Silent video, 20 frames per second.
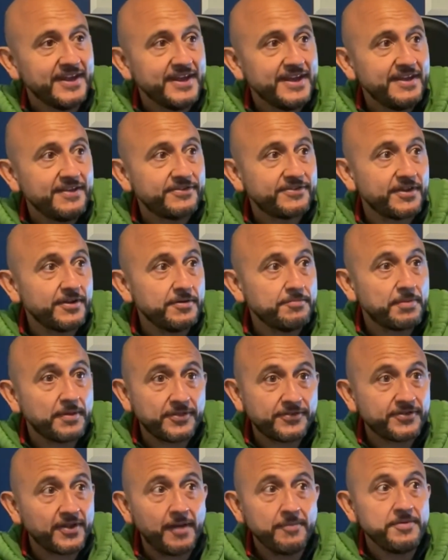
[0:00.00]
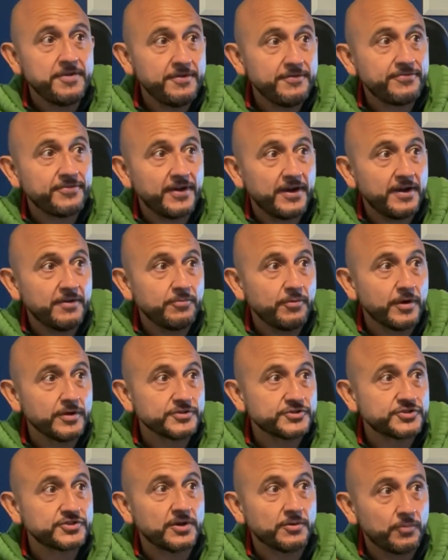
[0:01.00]
So by the time you've
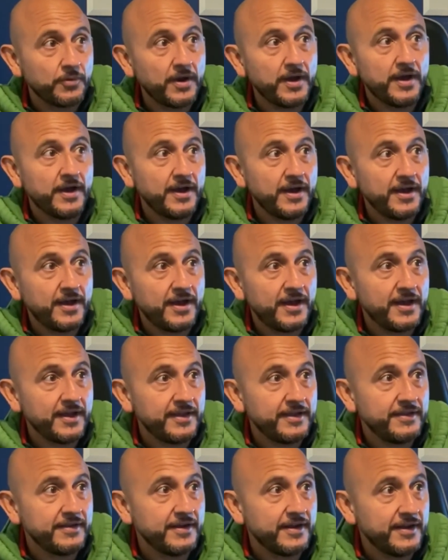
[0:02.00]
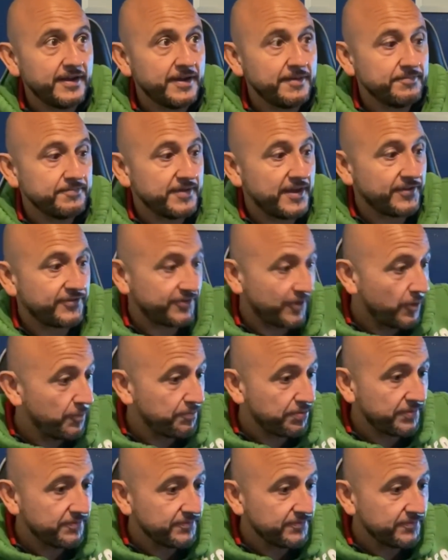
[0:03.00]
watched a soap